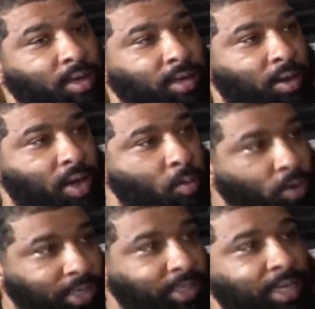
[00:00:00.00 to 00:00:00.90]
I
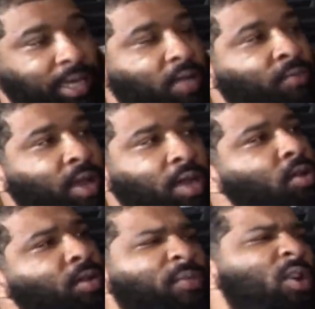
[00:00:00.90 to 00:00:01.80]
want to see. I
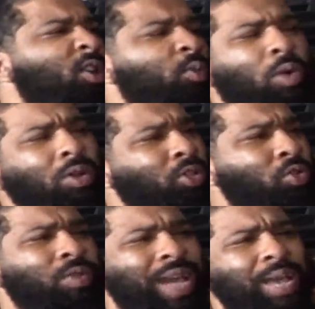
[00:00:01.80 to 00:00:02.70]
know the first 1 or
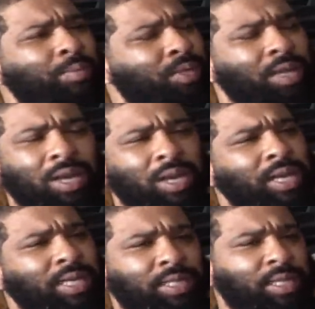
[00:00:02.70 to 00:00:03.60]
2 games
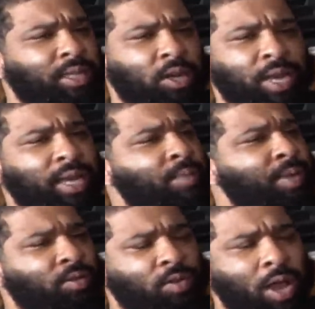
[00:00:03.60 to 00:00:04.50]
is, they're going to
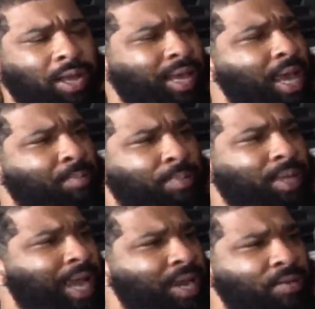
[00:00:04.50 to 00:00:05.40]
be
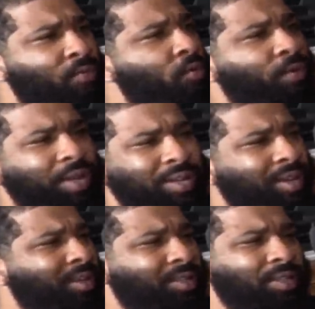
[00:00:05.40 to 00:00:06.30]
gaining full
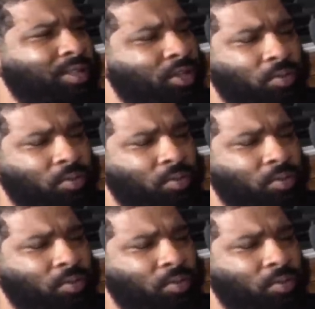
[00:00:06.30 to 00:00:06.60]
fitness and so